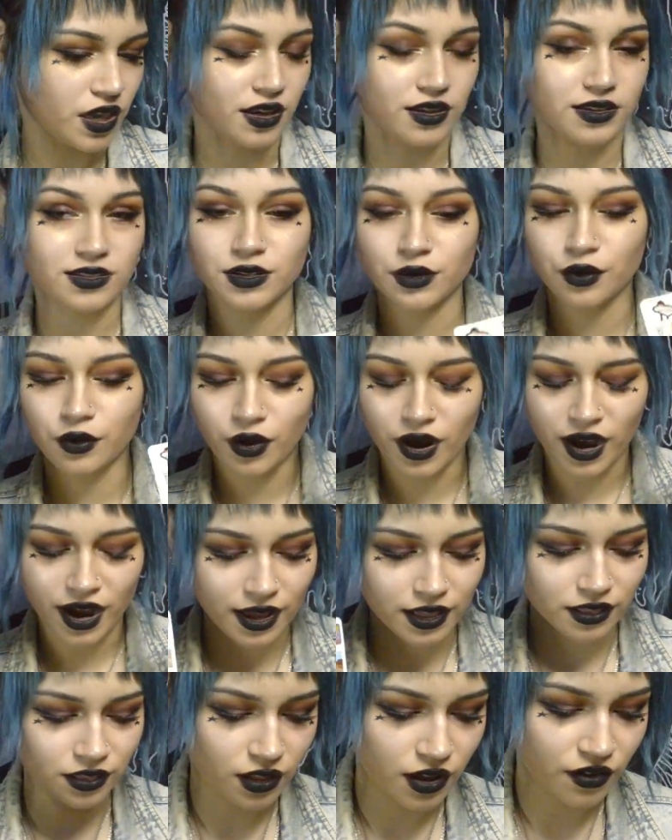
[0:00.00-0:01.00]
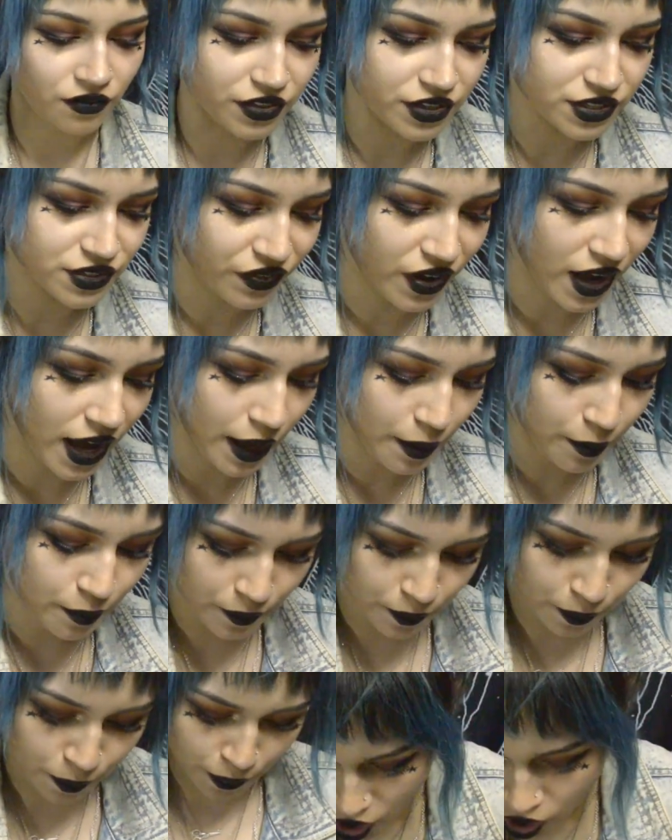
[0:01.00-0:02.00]
things, so I love this vibe.
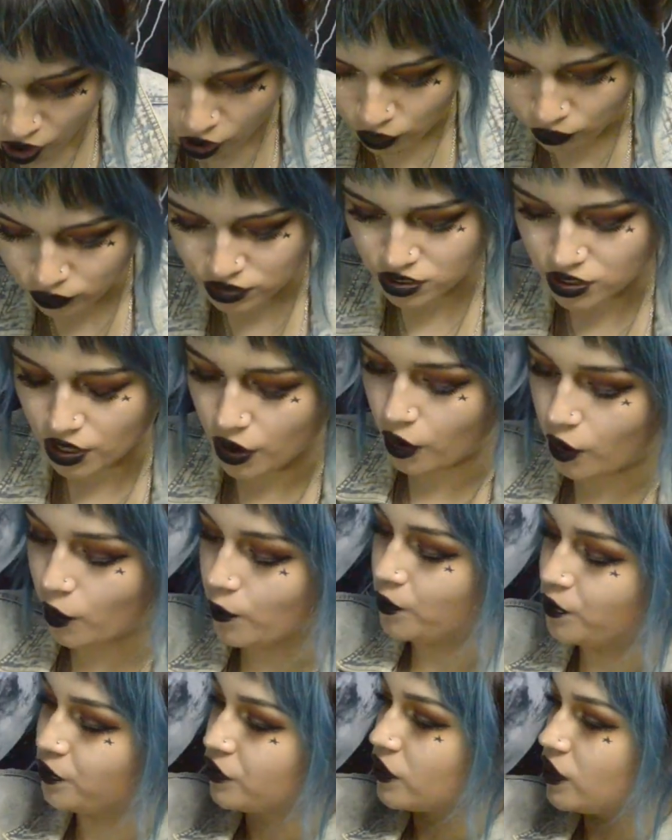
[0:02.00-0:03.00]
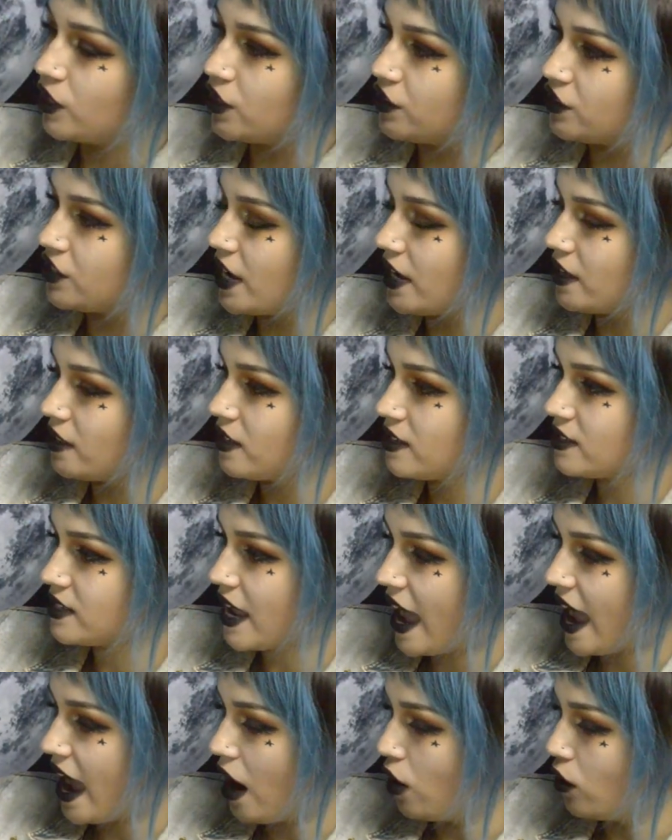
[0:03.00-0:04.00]
Oh, so you take this
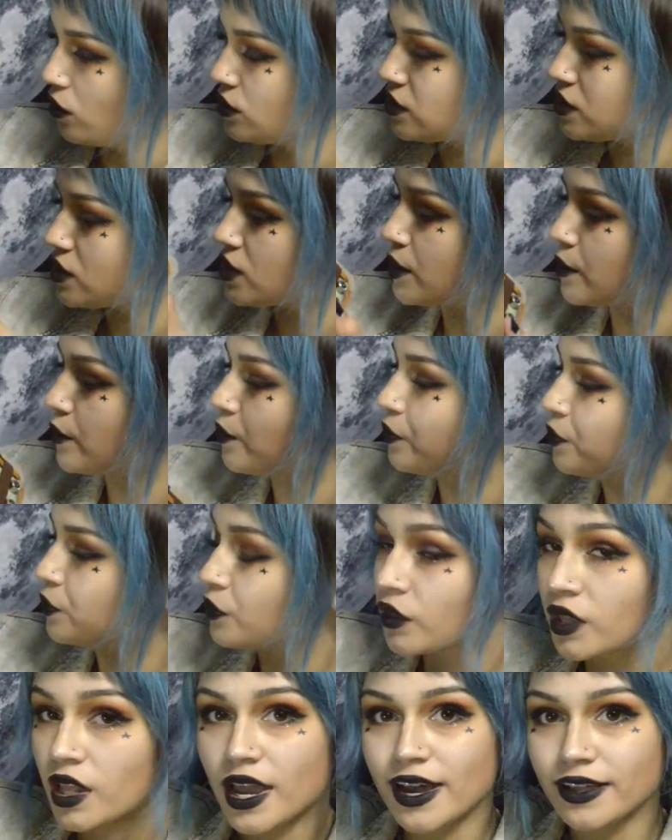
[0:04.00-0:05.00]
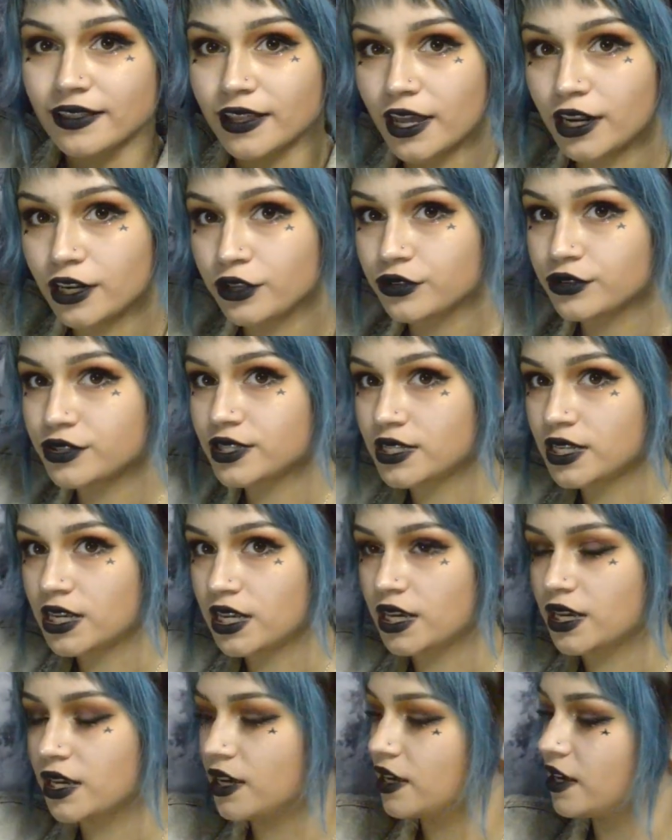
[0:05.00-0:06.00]
out and then you
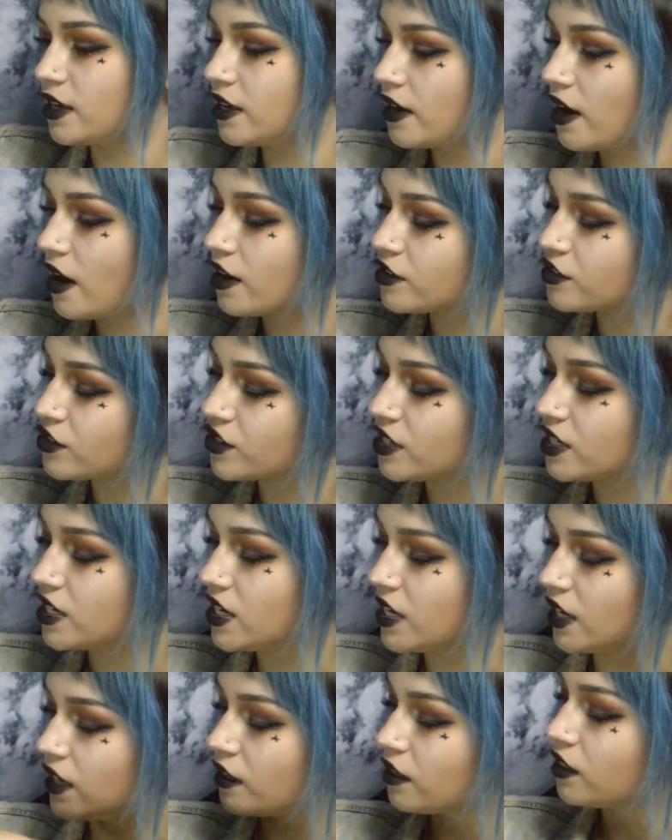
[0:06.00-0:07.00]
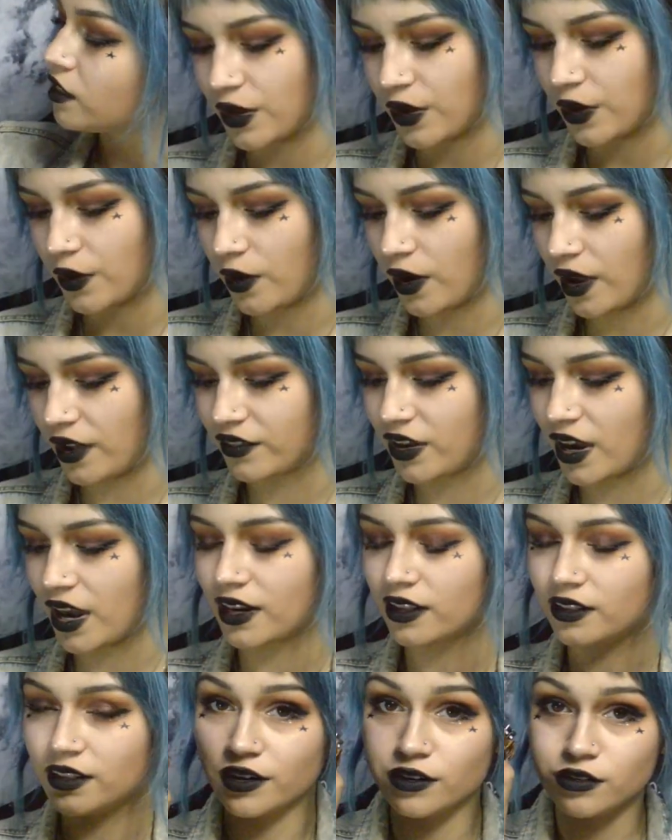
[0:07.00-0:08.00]
see underneath, oh, I've
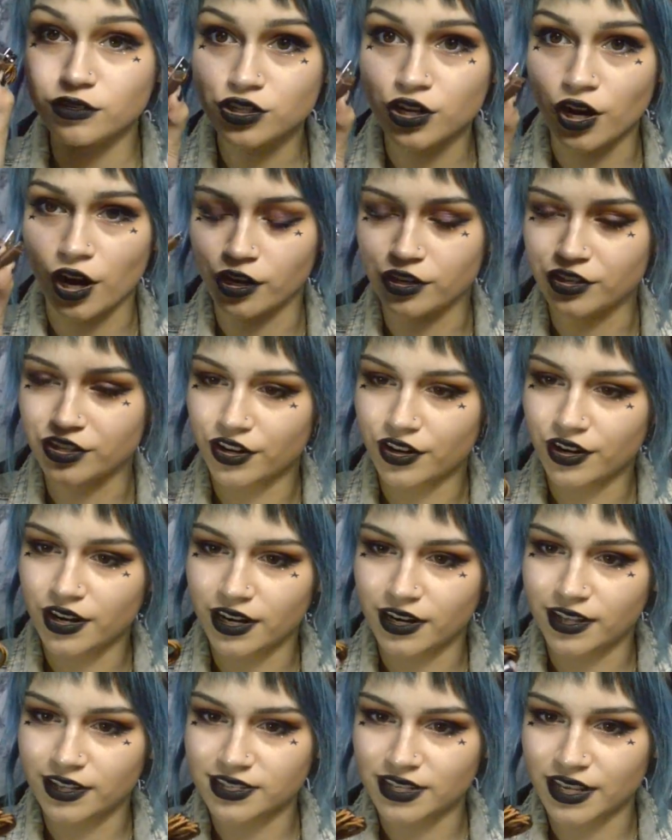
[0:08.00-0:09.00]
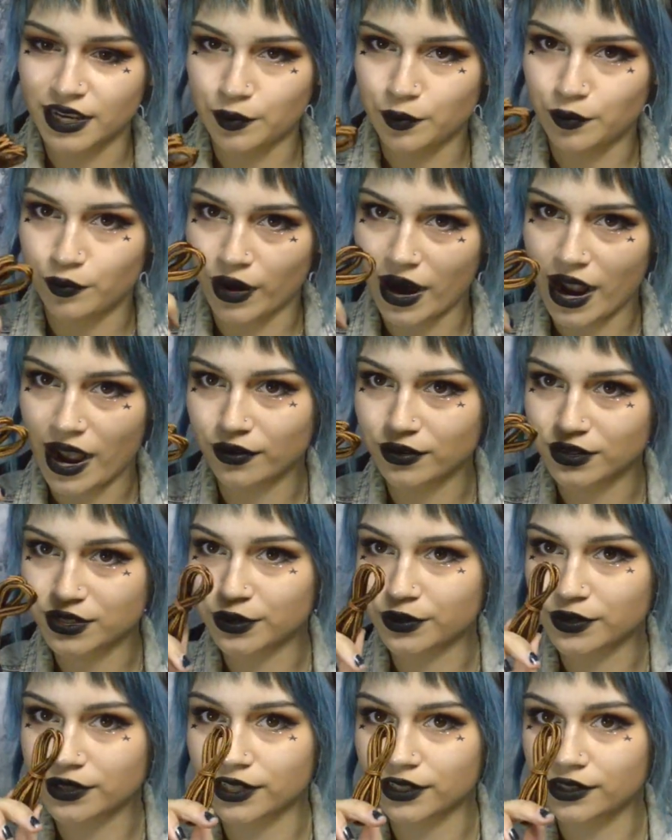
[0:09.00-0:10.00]
got a little charger and it's like brown,
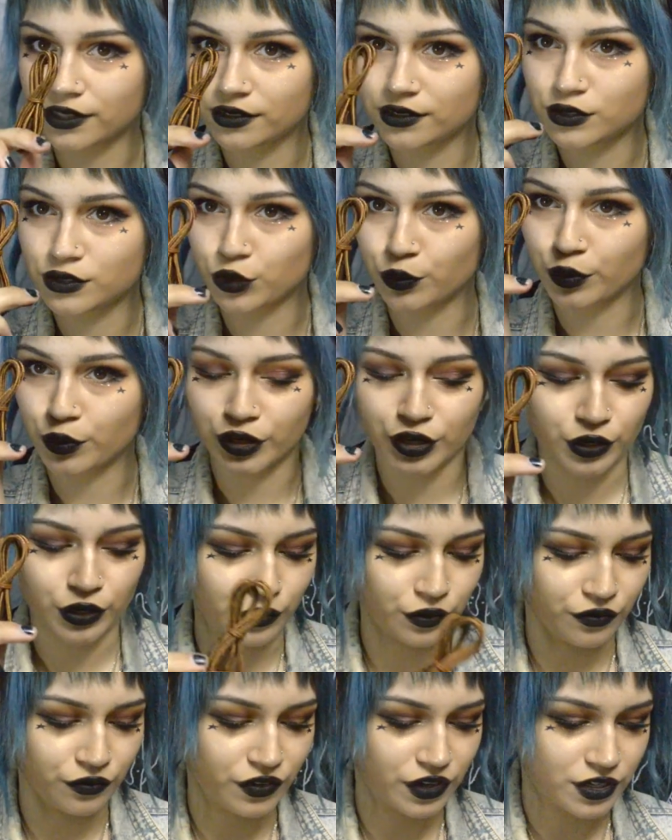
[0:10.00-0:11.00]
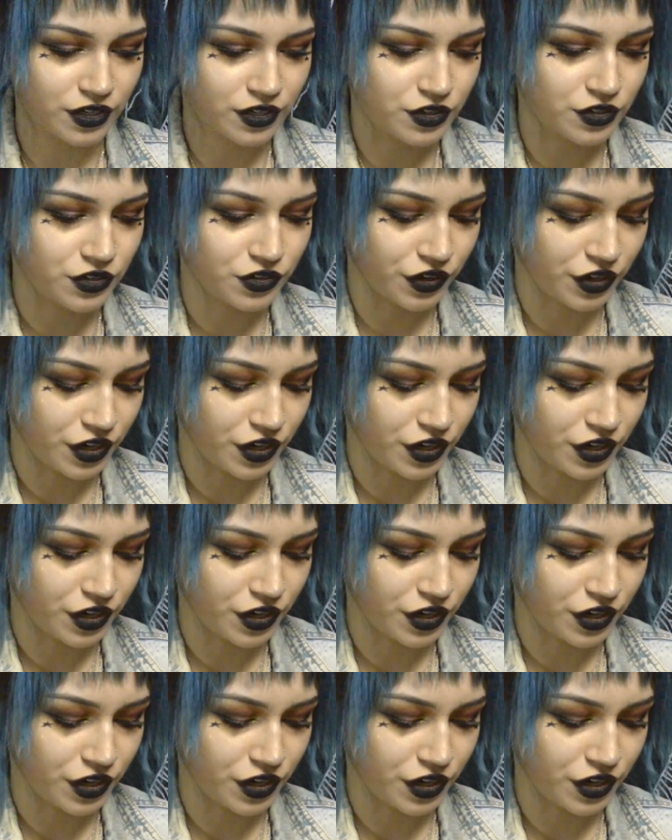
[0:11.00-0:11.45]
so it's like super cute and vintage